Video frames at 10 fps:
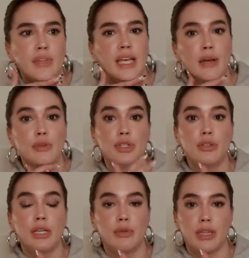And I was
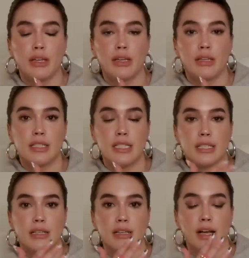shooting it with a,
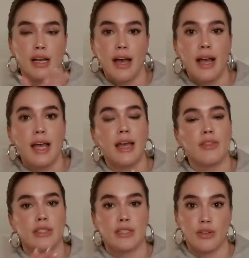a guy
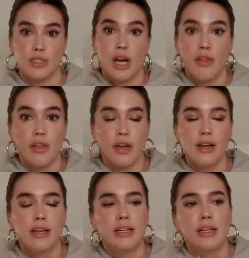and this little
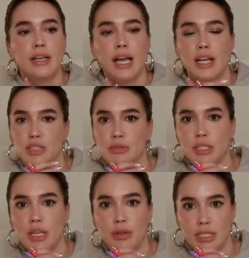toddler and she was
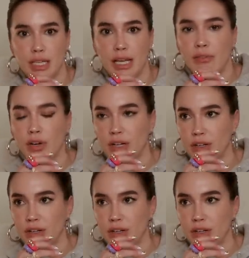the cutest thing ever.